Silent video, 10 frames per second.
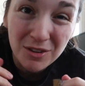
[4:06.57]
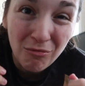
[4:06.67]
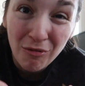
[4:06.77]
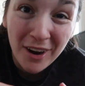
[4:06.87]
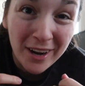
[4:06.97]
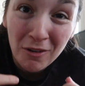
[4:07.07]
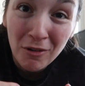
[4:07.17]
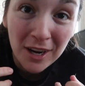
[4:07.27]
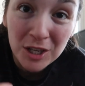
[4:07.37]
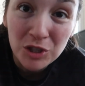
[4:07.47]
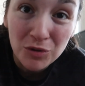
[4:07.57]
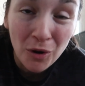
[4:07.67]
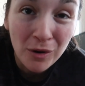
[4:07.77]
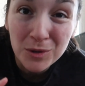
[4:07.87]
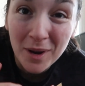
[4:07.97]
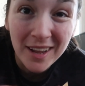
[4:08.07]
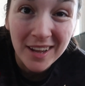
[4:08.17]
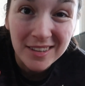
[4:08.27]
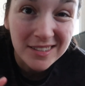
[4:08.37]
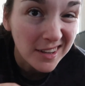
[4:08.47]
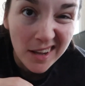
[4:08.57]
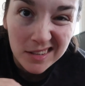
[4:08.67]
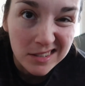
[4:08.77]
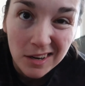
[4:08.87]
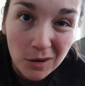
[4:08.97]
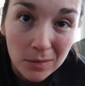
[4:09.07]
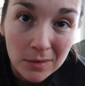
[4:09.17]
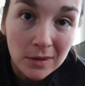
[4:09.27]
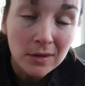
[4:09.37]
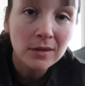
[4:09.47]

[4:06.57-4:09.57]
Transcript: isn't really strong, because when it is, it's terrible.